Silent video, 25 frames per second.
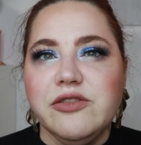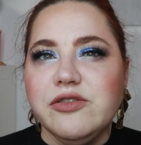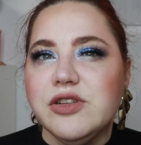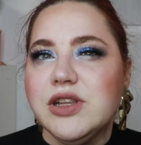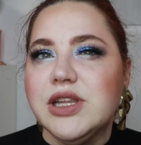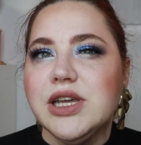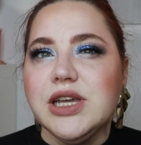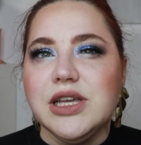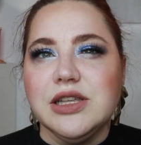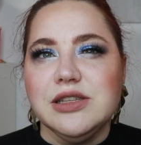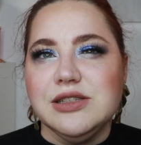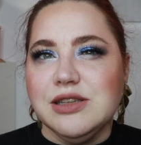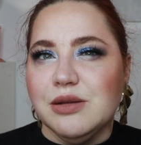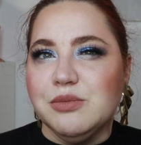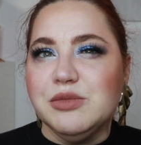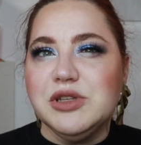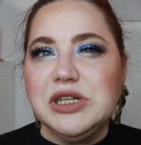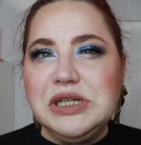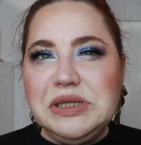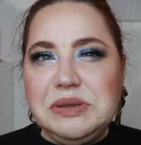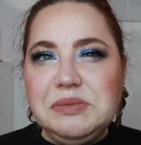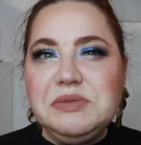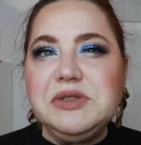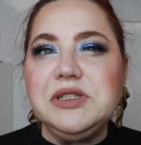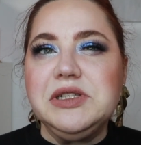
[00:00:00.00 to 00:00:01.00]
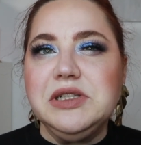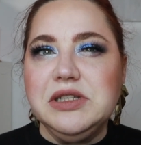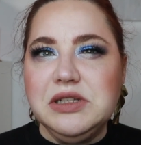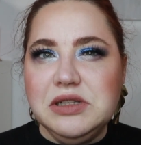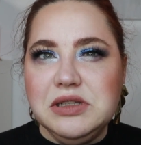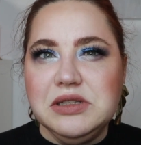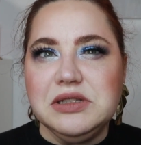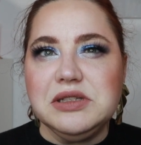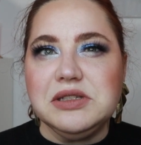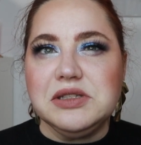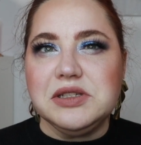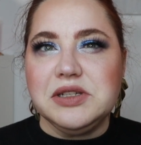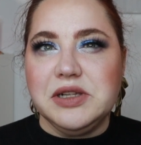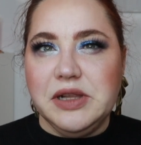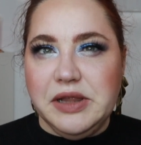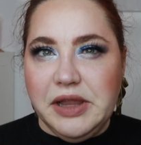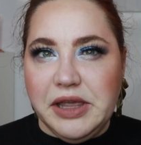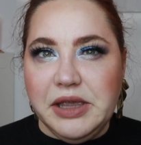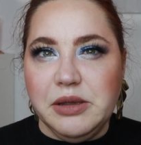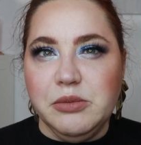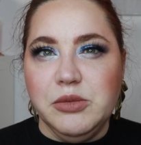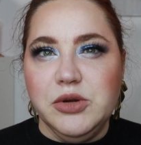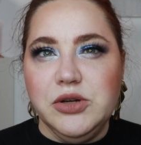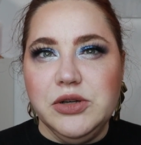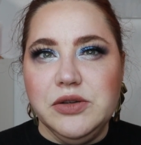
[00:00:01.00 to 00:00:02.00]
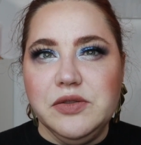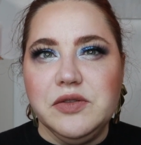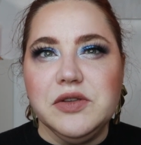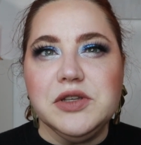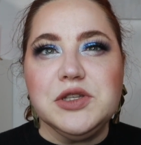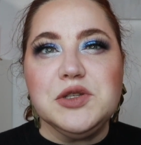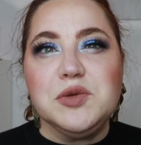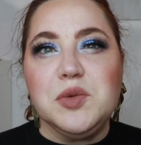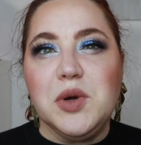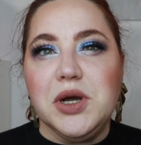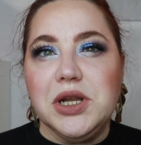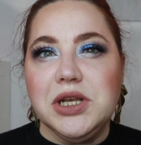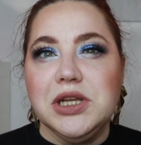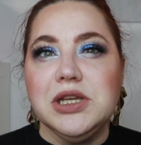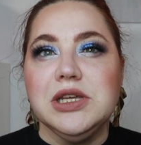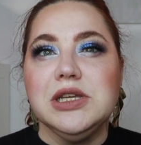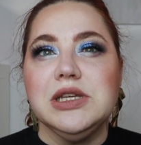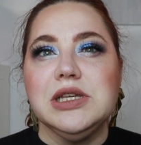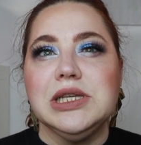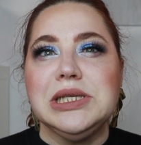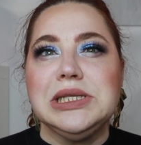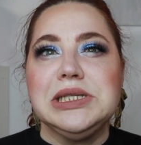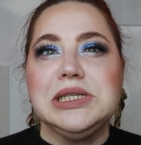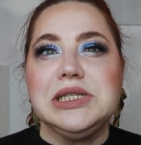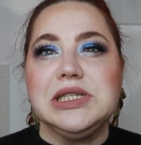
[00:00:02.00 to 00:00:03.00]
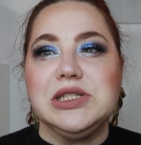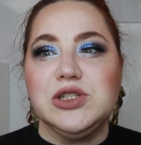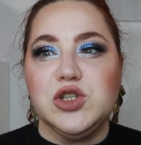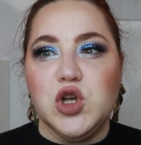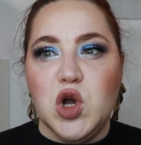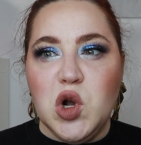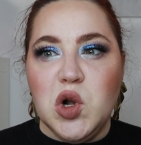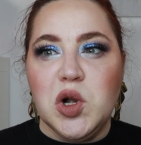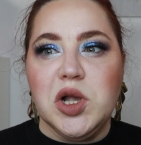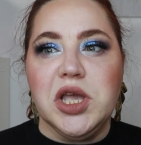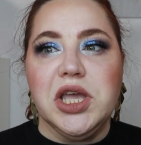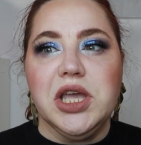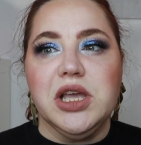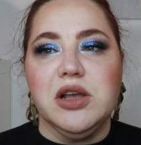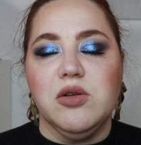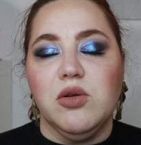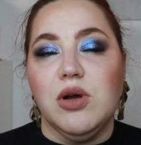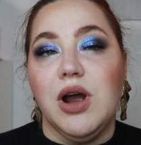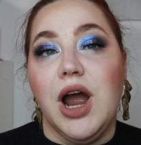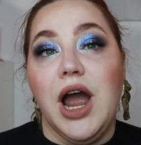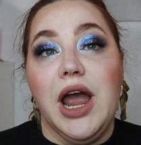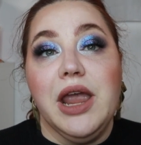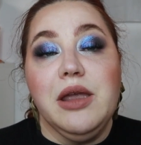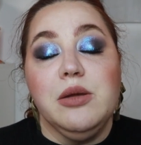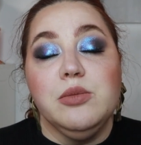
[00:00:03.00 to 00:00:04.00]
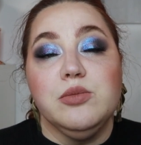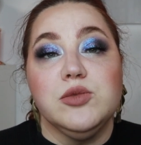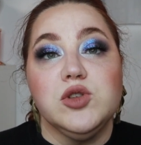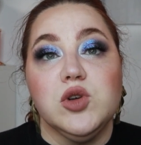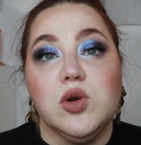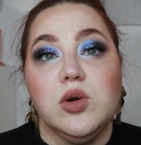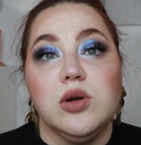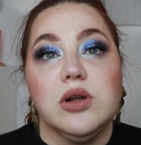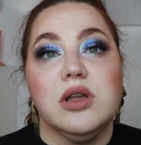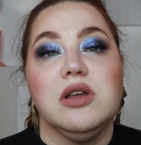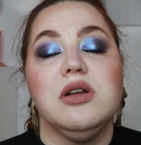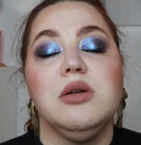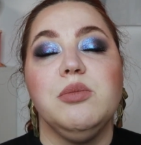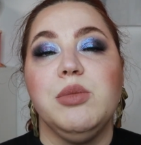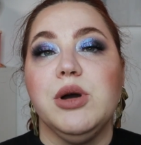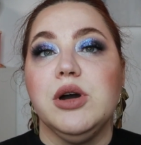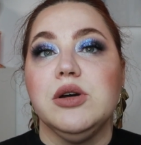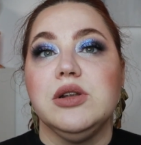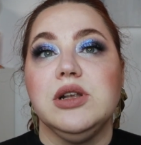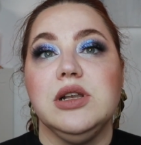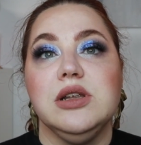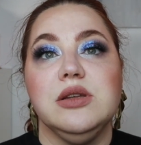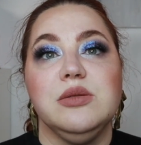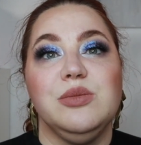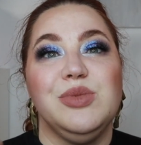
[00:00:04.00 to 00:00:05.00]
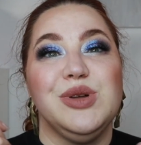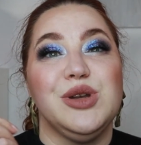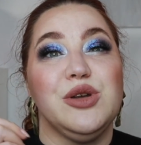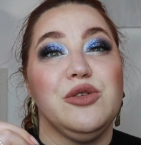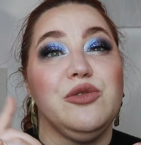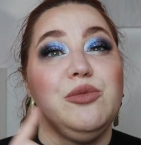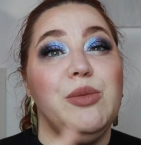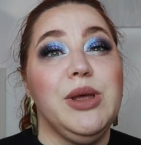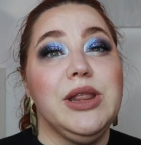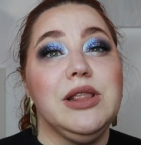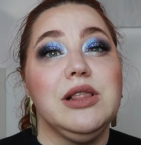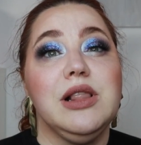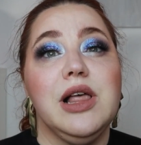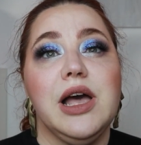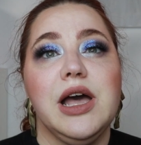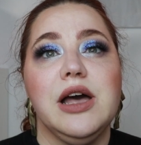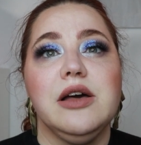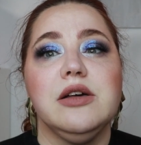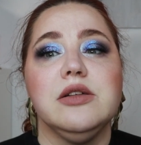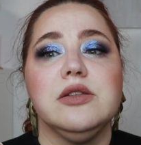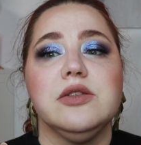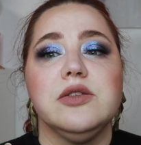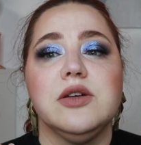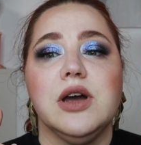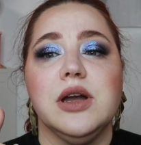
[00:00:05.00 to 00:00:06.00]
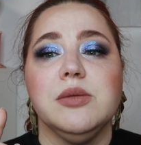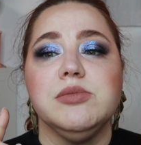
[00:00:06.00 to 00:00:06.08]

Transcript: I feel like sometimes, little disclaimer, this one is talking, or I am talking about a little bit of mental health.